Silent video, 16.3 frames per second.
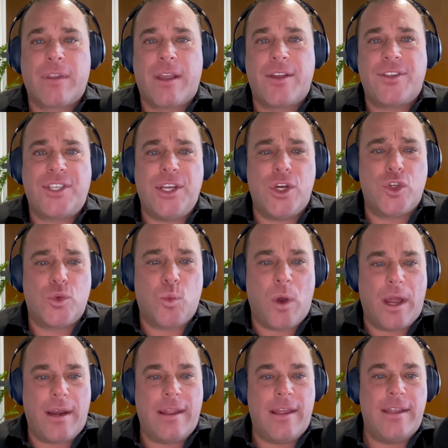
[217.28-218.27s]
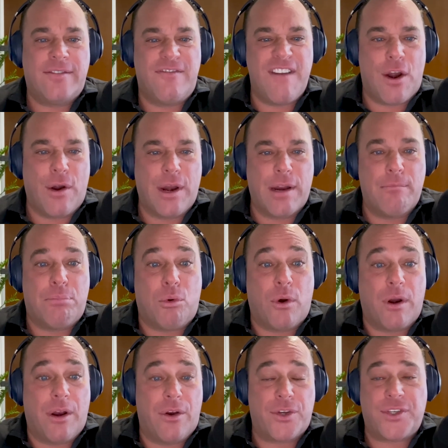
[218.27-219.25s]
Because here's what is very
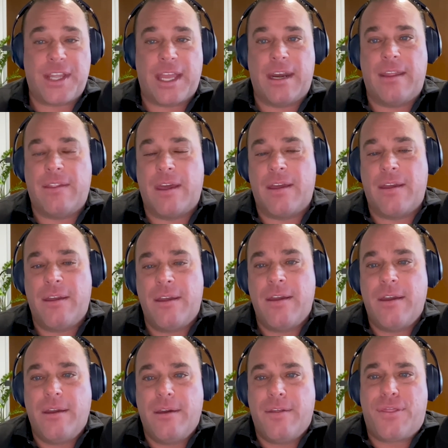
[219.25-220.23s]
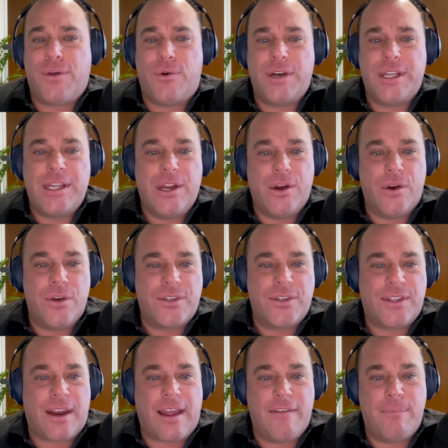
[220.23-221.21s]
important to understand. In the 30
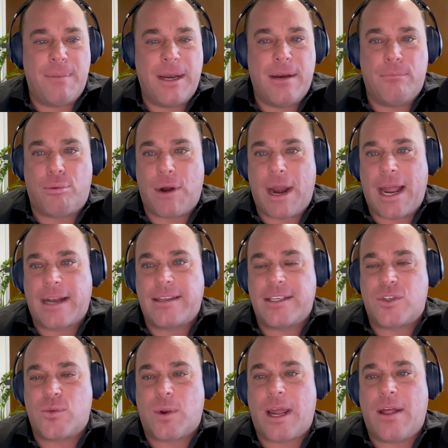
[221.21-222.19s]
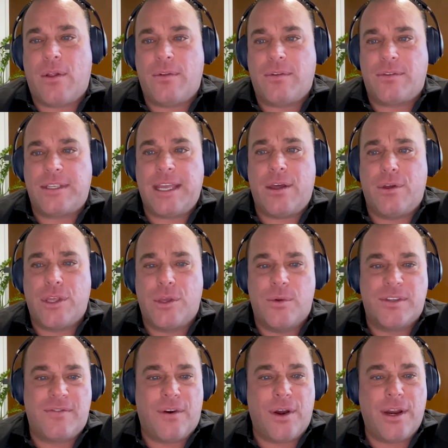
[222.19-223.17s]
years that I've been in practice, what I will tell you
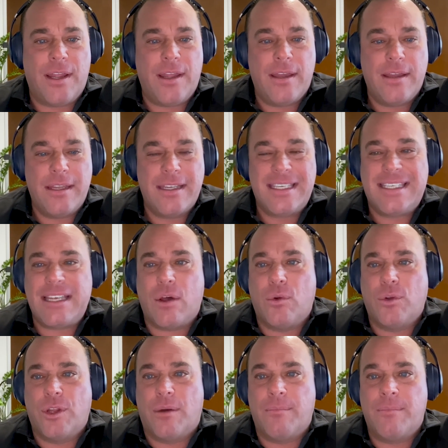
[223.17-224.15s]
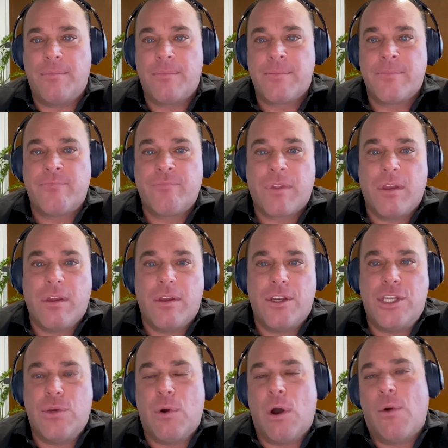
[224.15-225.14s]
is very seldom
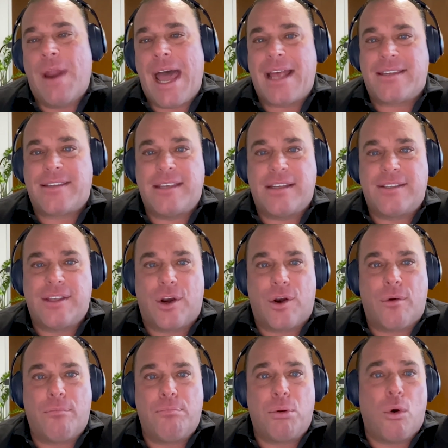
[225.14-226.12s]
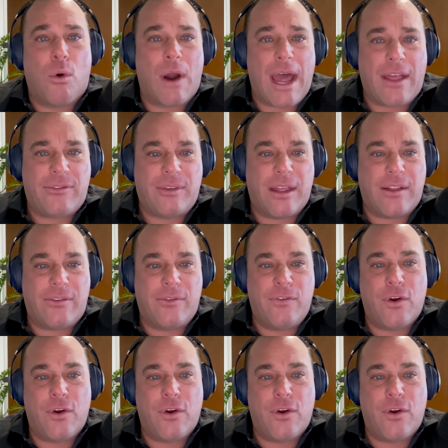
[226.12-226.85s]
you own assets that are poor assets.